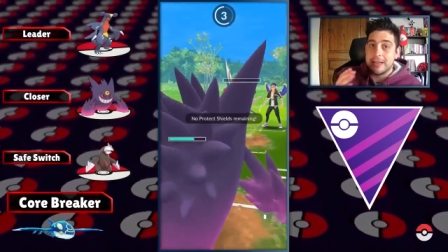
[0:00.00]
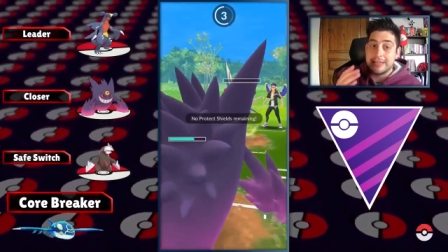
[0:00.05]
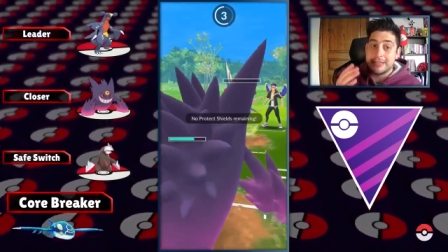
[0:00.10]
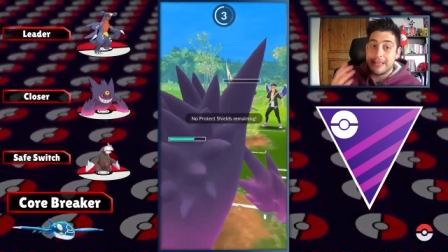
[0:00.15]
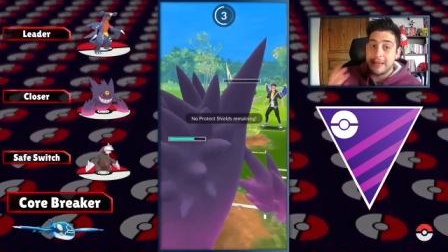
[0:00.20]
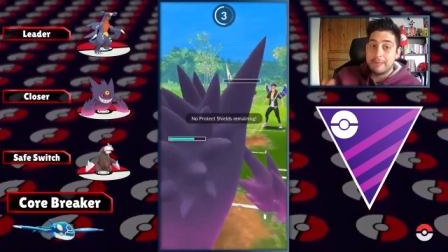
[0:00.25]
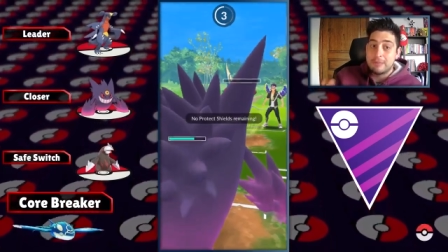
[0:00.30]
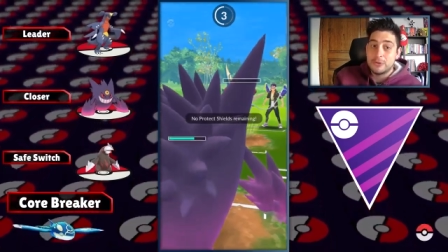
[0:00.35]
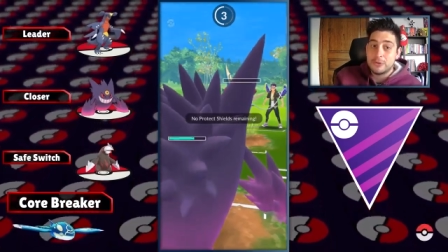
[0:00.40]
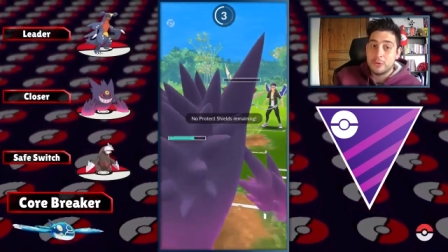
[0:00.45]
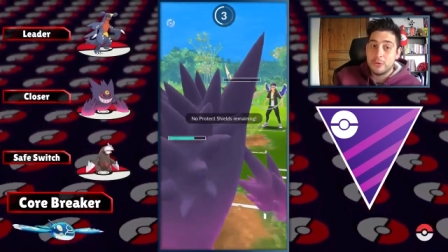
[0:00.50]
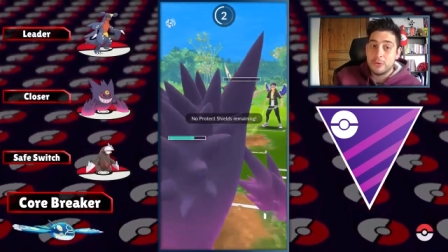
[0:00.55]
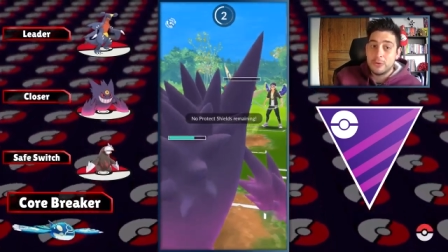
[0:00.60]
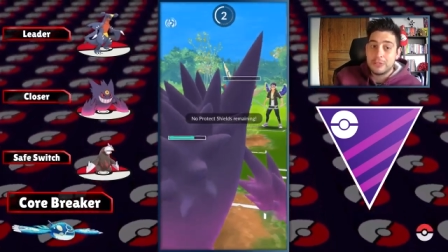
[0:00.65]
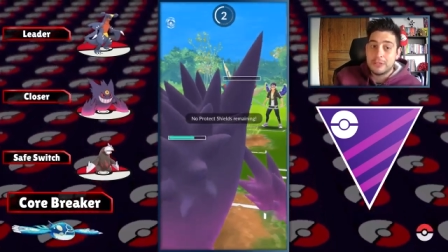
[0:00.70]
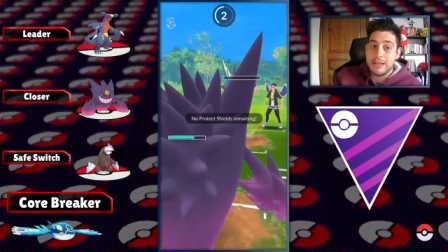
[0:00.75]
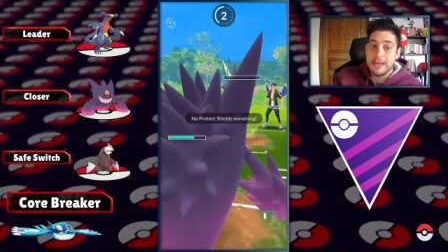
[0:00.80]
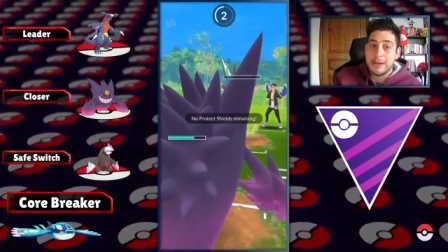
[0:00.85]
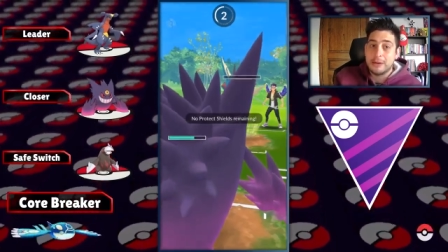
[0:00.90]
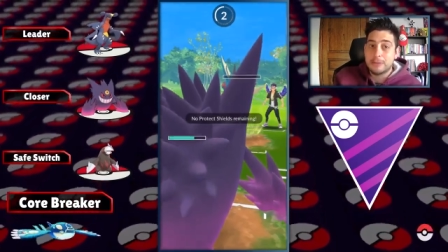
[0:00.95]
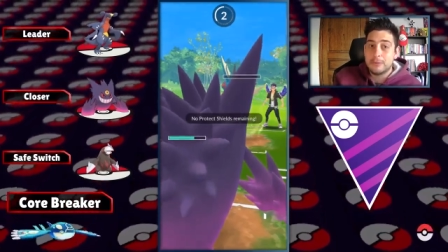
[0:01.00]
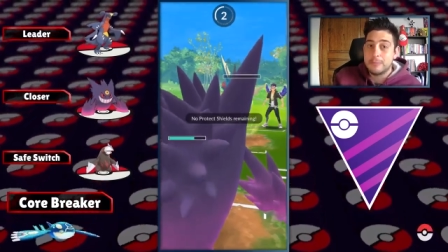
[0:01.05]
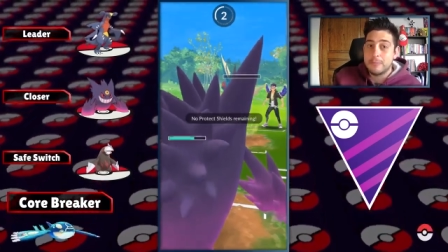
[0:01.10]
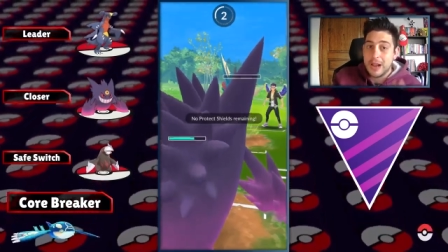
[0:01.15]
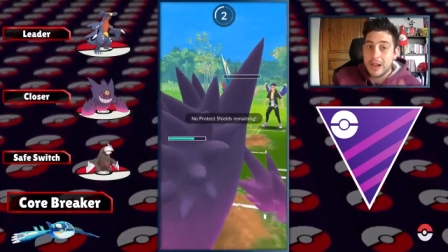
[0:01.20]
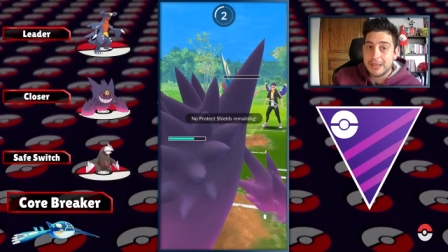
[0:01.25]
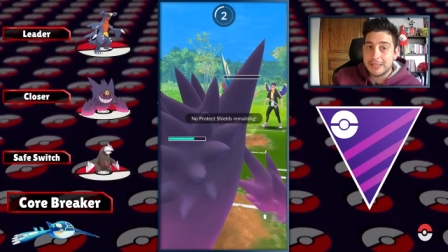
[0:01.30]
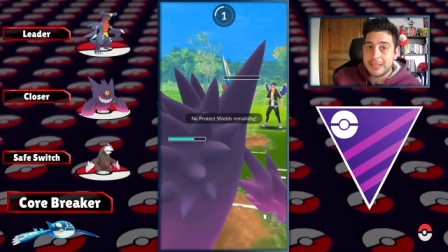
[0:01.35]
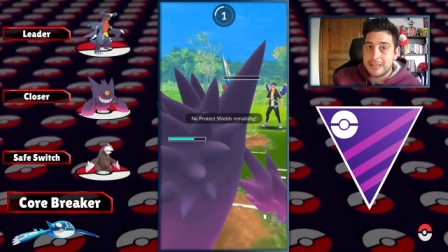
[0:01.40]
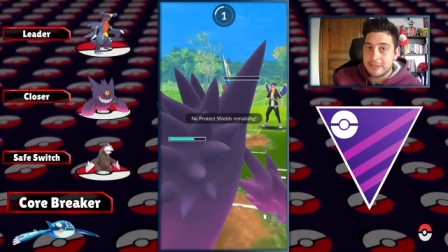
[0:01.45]
is absolutely
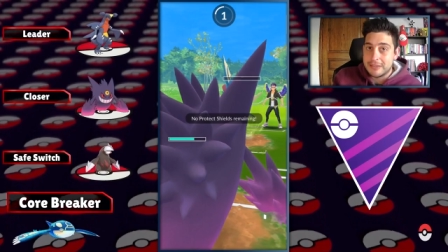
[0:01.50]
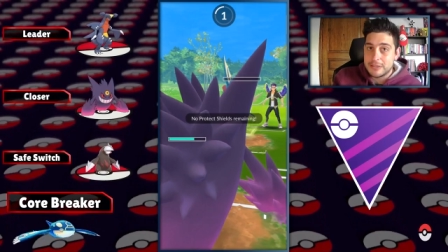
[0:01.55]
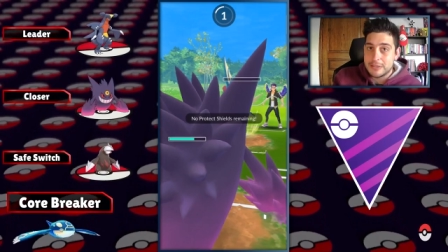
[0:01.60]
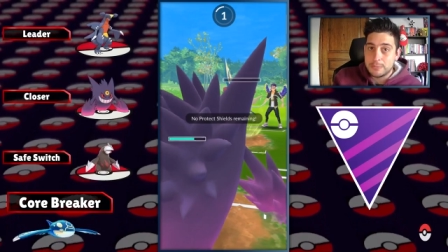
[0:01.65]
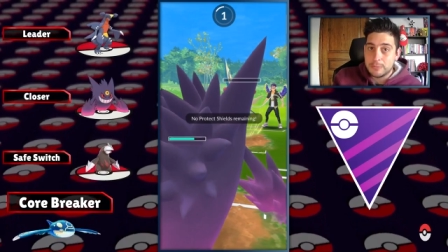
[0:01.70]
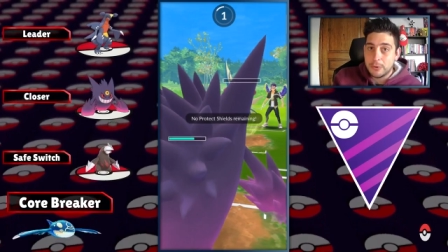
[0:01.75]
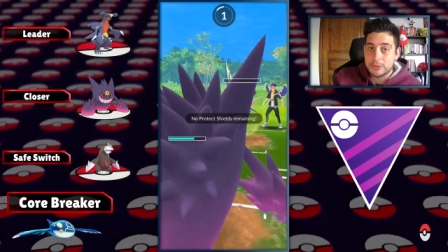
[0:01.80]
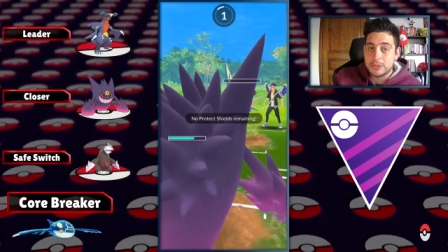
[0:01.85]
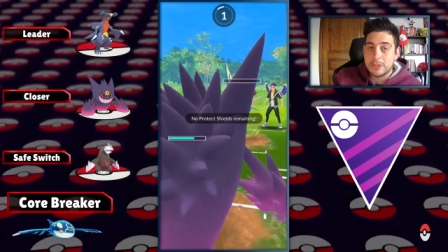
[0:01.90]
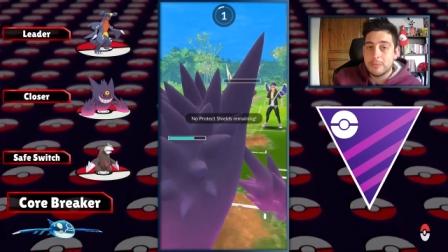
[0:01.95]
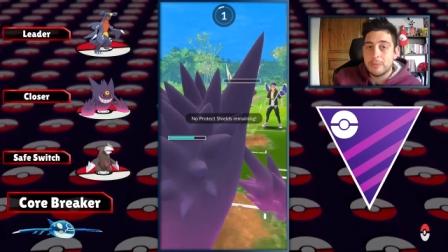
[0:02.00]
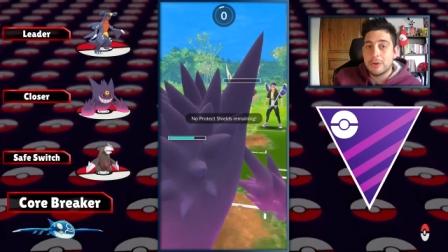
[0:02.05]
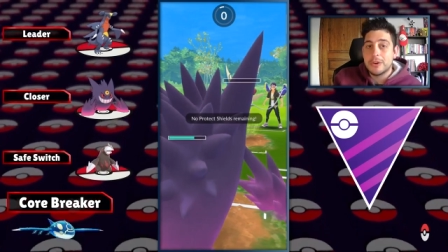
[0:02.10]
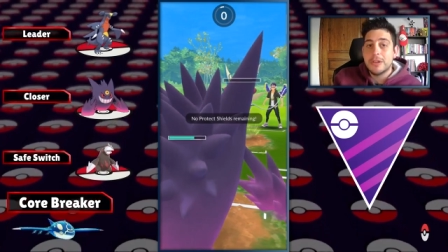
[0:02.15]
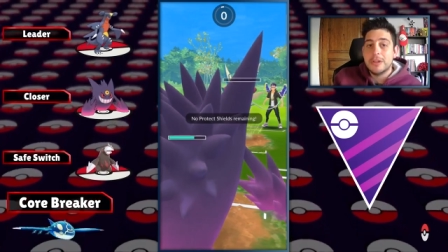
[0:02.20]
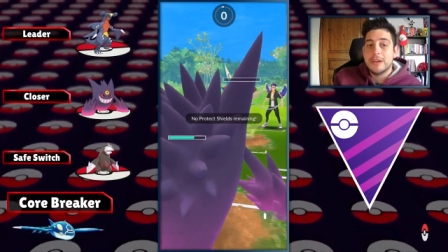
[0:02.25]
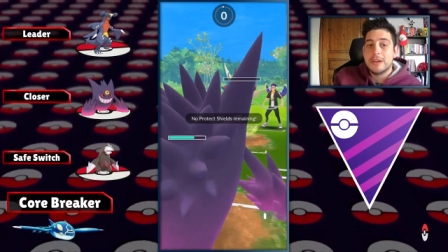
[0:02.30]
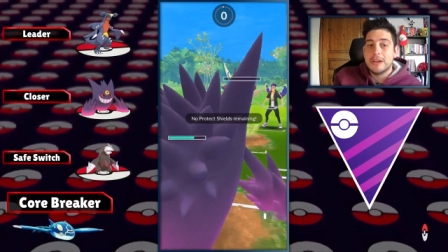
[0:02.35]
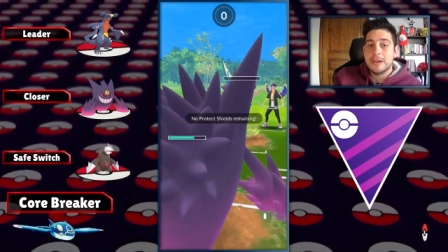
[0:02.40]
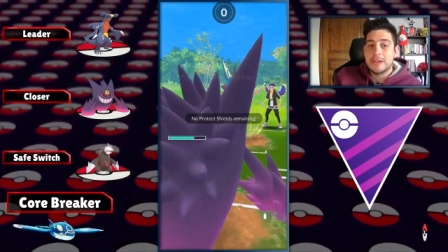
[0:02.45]
outbulking this Pokemon,